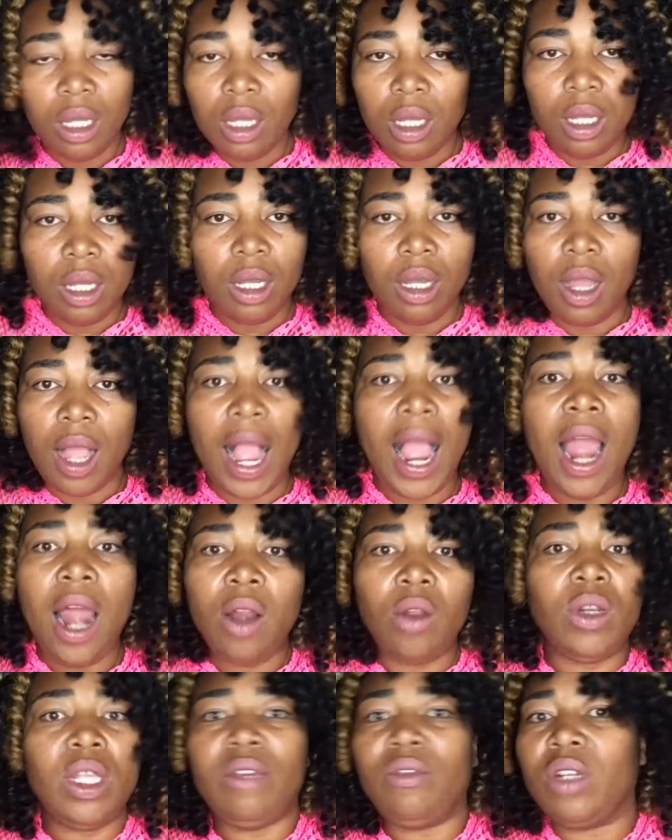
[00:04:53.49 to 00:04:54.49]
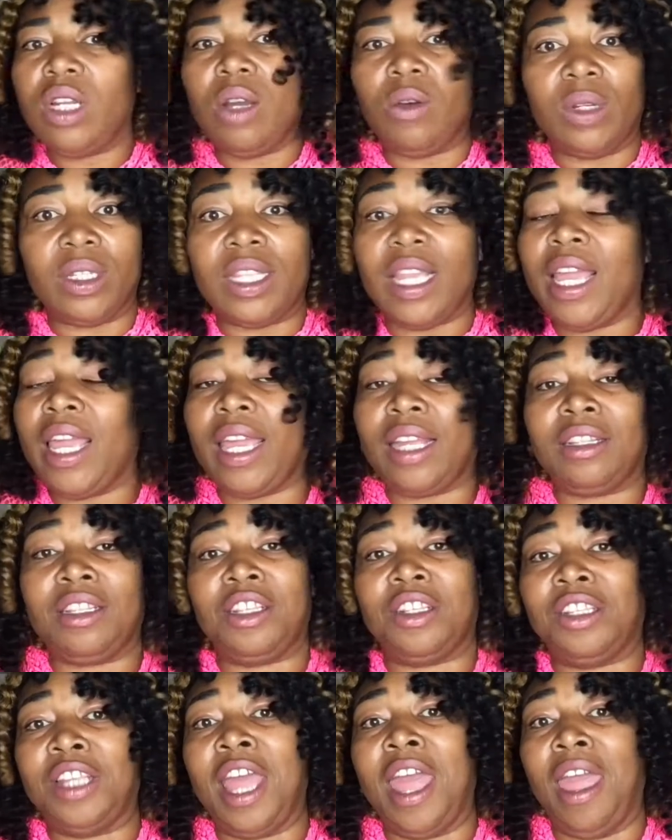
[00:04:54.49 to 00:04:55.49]
don't even know what the heck to say.
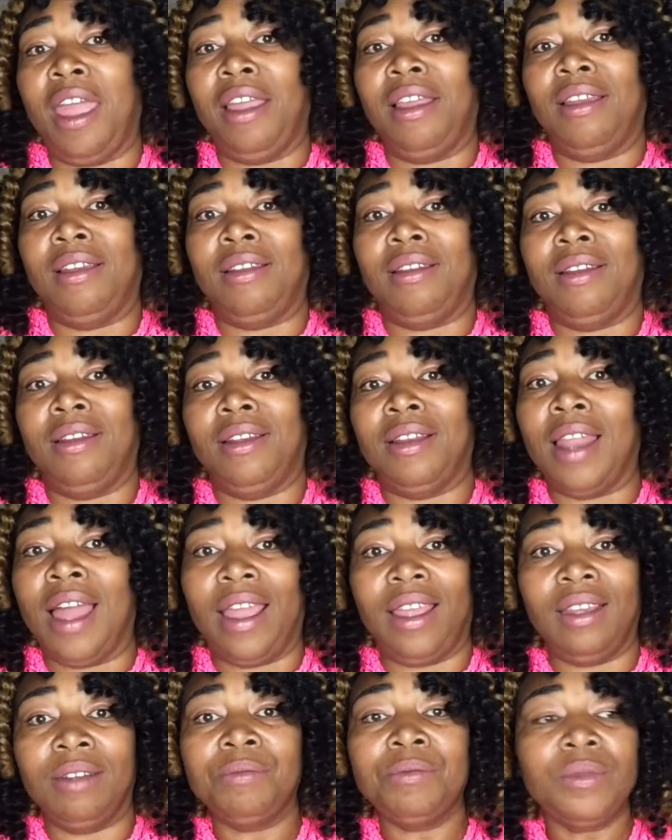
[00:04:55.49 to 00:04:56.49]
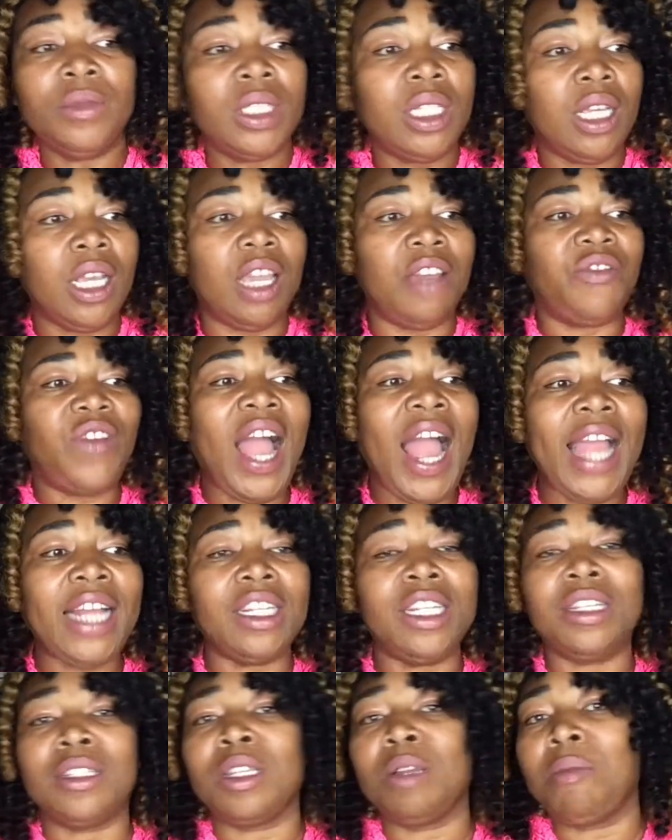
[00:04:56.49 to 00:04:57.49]
If I did
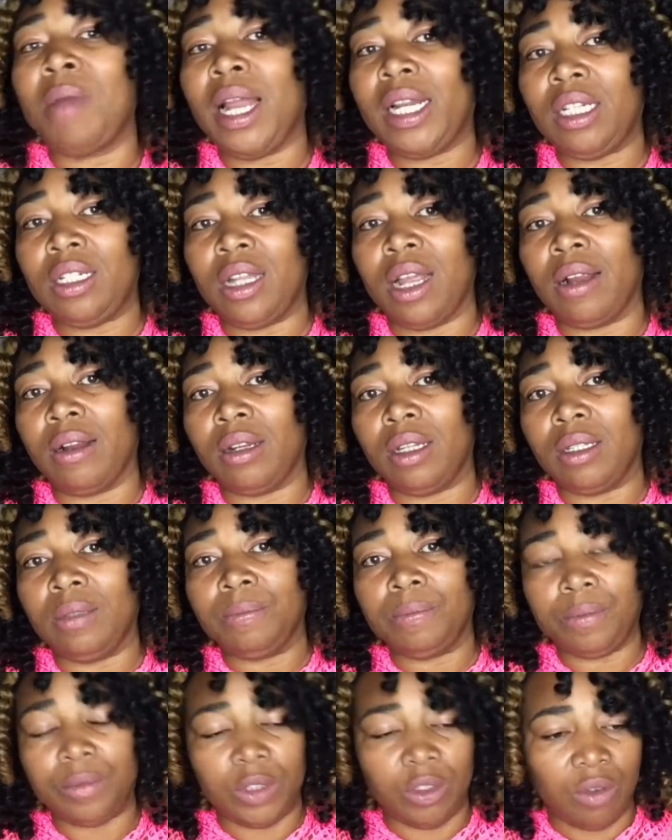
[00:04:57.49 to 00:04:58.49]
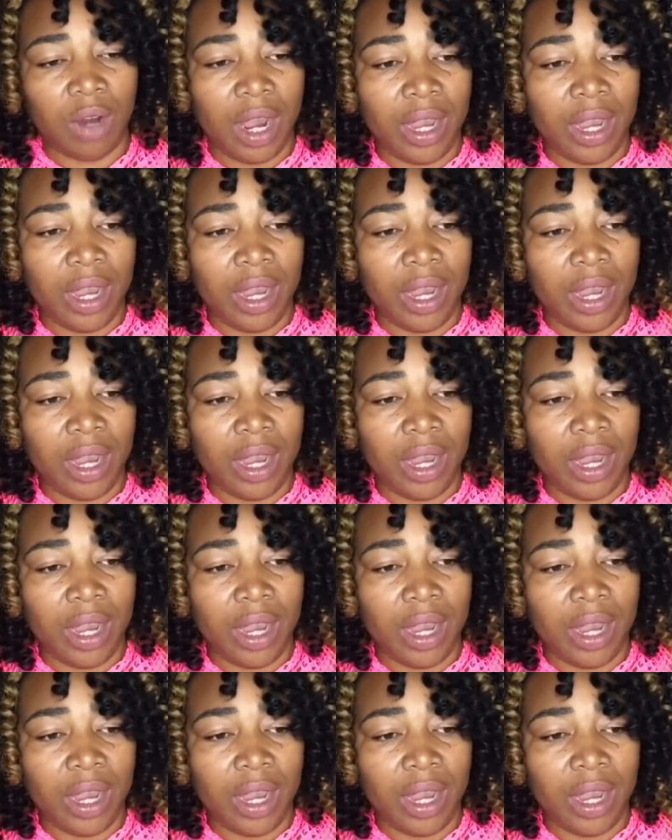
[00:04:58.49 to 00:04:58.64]
somebody dirty, right?